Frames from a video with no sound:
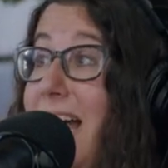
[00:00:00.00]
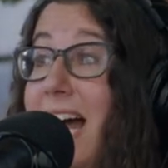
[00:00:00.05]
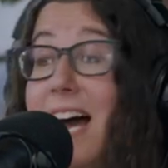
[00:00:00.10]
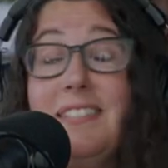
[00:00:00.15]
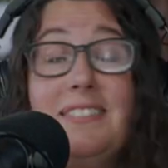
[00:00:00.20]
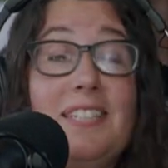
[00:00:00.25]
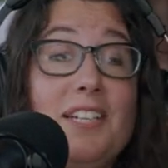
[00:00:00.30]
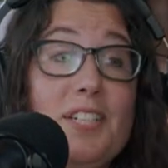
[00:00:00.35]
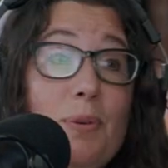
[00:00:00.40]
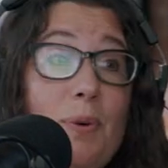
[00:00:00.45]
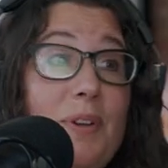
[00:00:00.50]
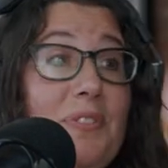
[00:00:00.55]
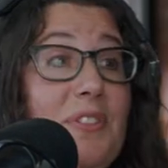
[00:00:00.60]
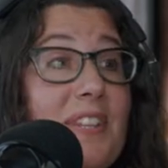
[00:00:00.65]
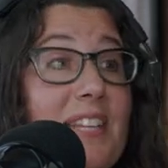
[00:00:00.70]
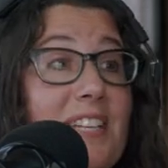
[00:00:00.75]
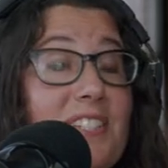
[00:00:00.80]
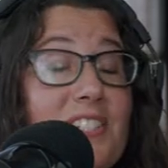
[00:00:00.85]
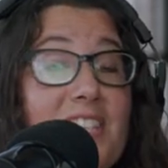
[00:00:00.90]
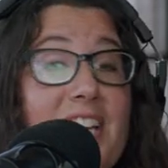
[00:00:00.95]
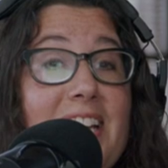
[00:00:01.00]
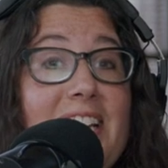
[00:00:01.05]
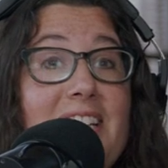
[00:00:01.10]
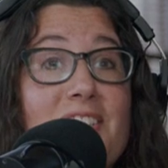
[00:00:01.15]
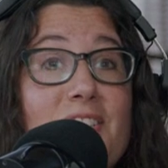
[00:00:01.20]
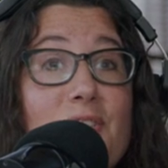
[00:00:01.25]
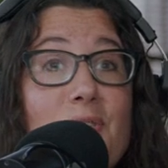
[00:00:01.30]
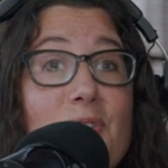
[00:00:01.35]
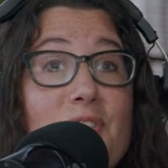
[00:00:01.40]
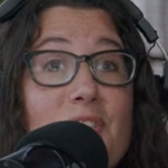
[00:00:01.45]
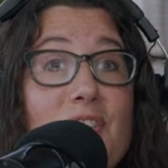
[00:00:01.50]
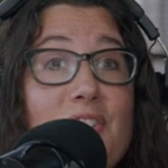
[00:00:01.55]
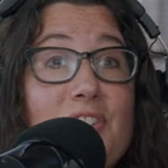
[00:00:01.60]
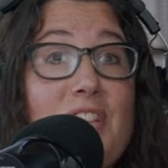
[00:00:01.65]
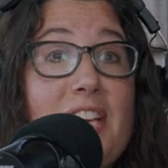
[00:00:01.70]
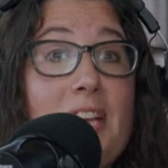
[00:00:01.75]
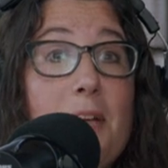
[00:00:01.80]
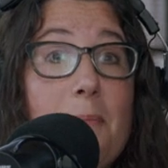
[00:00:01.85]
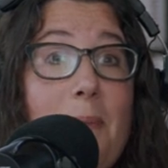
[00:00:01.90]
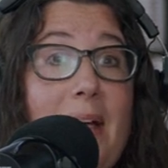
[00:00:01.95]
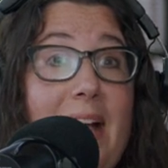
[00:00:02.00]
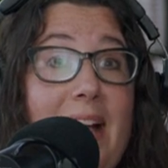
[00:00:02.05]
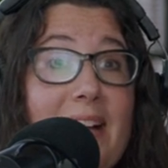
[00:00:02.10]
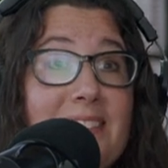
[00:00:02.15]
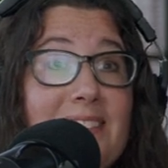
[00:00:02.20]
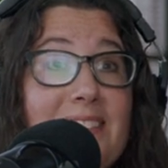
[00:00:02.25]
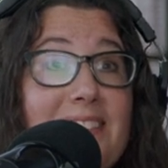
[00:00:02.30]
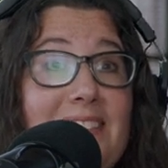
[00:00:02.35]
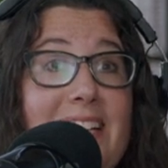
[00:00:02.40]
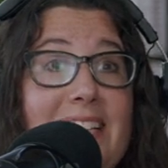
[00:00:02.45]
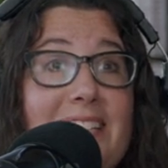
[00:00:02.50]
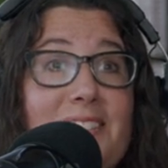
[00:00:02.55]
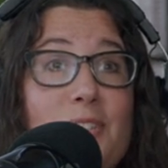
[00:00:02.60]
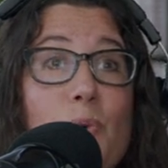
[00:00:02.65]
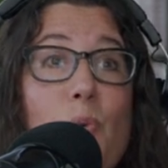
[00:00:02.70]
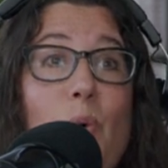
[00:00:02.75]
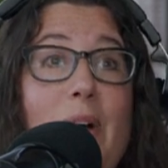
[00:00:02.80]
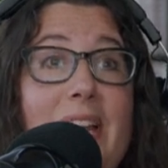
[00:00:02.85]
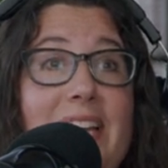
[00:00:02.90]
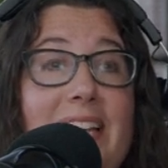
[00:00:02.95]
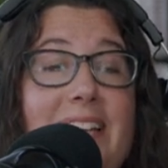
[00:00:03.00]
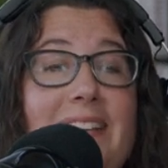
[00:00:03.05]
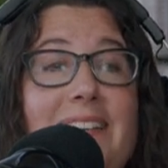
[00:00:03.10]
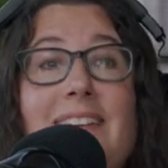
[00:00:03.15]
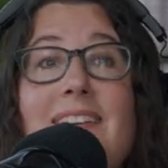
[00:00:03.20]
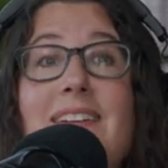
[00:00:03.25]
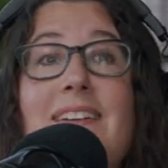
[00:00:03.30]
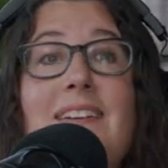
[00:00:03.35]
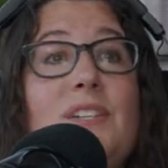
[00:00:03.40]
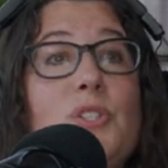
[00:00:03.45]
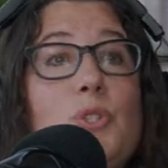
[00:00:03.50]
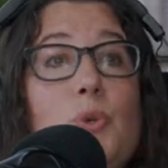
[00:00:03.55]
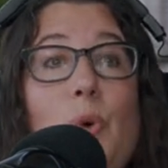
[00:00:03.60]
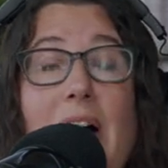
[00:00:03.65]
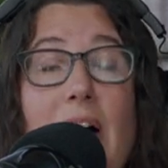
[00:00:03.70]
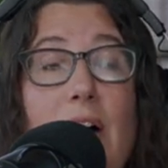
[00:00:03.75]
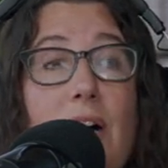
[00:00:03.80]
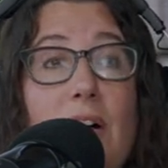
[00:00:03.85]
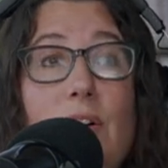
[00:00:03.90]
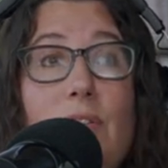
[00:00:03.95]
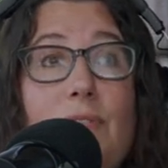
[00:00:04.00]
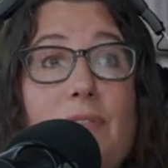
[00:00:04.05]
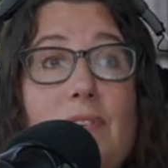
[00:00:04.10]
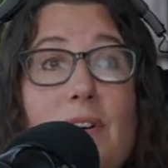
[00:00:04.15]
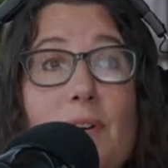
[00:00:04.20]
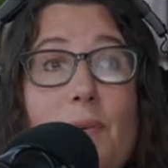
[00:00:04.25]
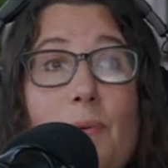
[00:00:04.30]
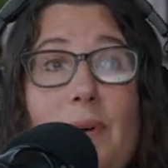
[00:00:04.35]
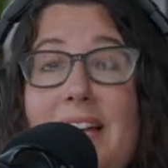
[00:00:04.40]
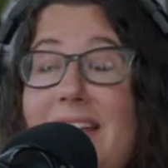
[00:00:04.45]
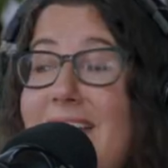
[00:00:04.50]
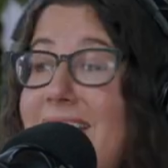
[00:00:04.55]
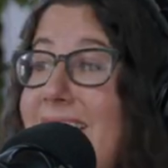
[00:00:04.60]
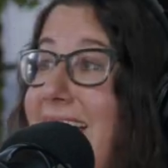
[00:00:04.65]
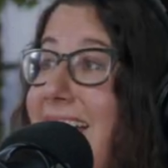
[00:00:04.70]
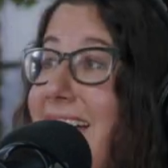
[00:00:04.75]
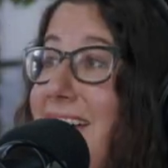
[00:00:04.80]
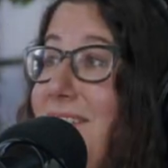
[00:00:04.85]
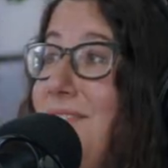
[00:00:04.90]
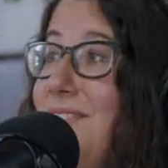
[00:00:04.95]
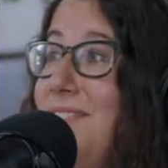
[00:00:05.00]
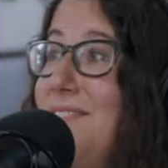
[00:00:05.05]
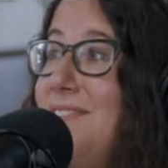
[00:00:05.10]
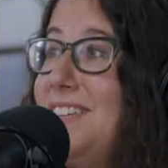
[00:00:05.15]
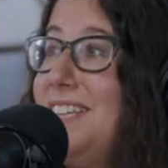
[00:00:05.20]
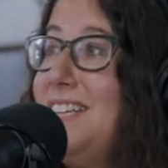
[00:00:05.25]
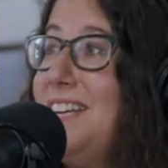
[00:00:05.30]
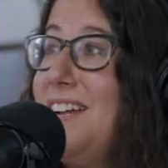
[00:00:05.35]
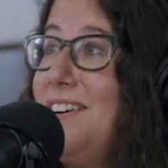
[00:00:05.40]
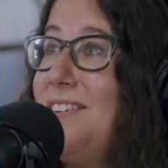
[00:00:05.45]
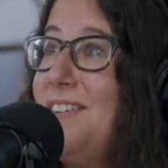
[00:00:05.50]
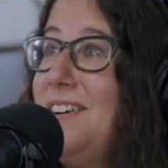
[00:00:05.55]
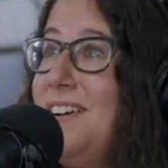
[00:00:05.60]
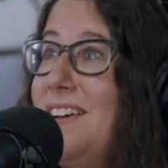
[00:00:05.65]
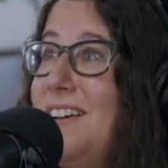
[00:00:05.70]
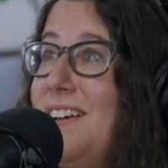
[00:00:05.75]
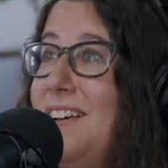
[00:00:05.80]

I'll tell you one thing that's changed to think back to like 2012 when I had, you know,